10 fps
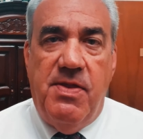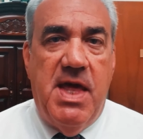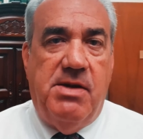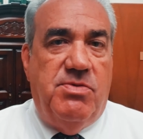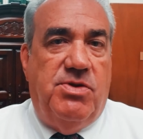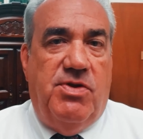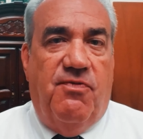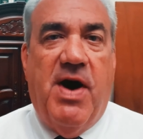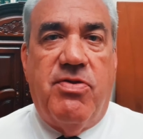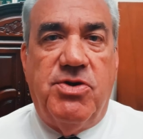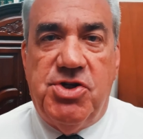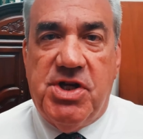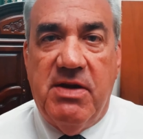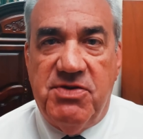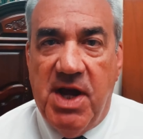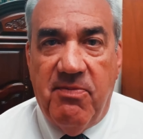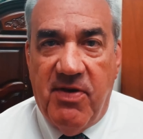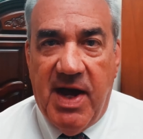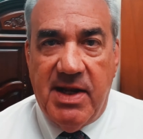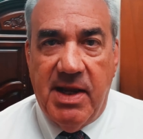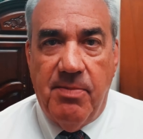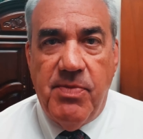that the father just gives up finally.